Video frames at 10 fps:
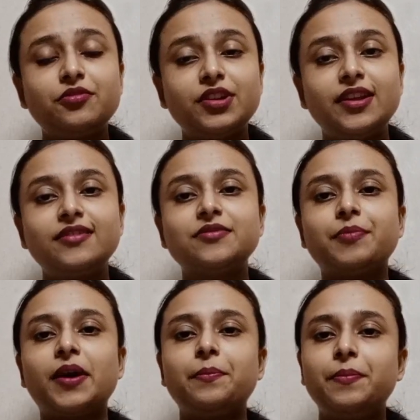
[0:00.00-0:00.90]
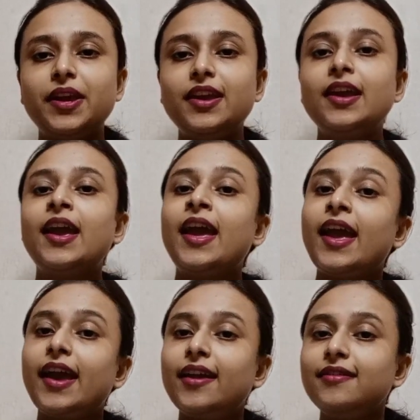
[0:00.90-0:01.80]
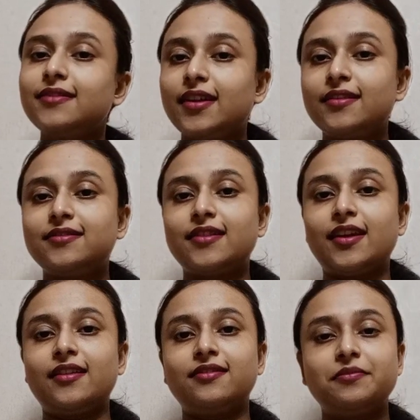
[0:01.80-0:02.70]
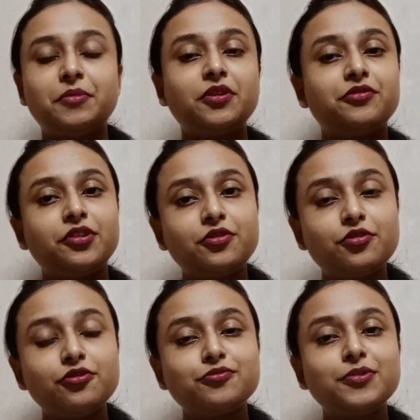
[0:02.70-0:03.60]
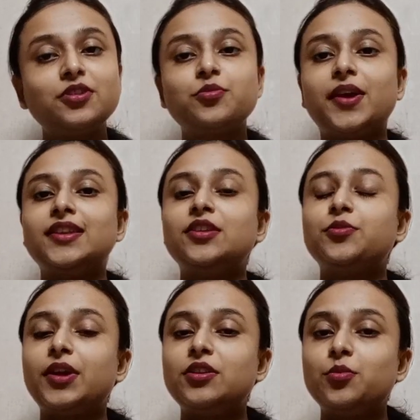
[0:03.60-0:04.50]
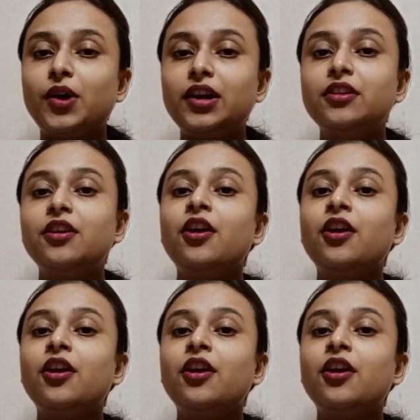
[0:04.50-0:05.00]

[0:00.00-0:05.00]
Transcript: released by PSSSB Recruitment 2021